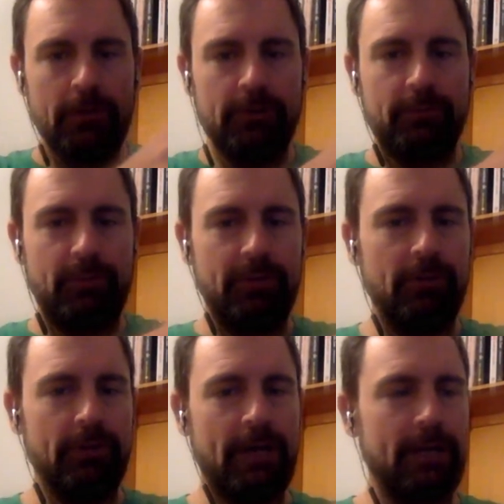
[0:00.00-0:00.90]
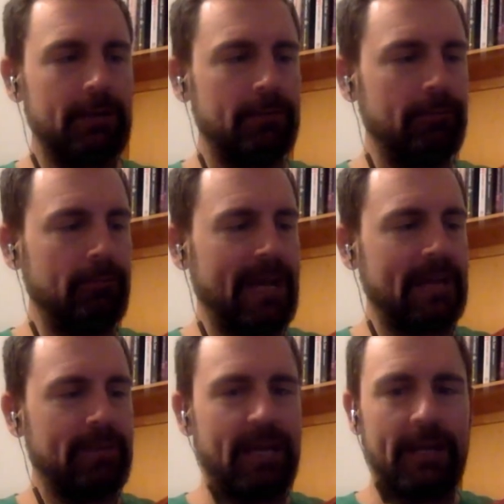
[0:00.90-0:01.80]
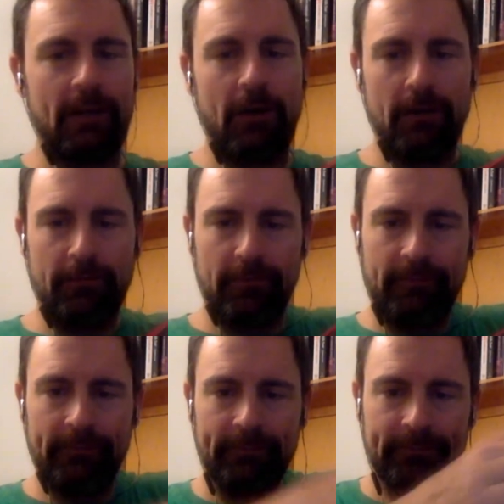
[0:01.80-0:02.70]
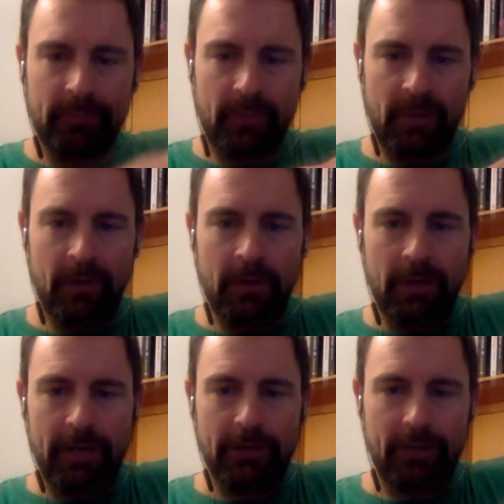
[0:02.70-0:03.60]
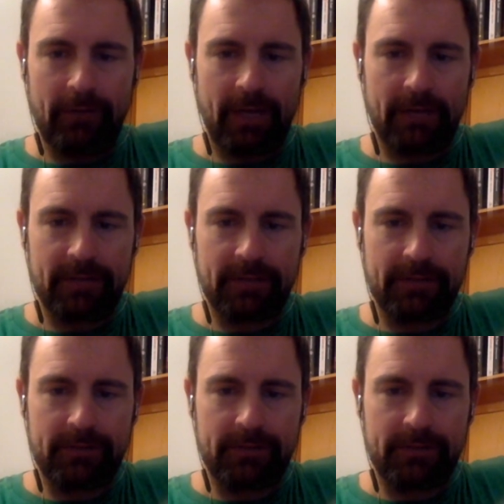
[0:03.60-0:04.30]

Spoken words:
just peel that back padding off and you have access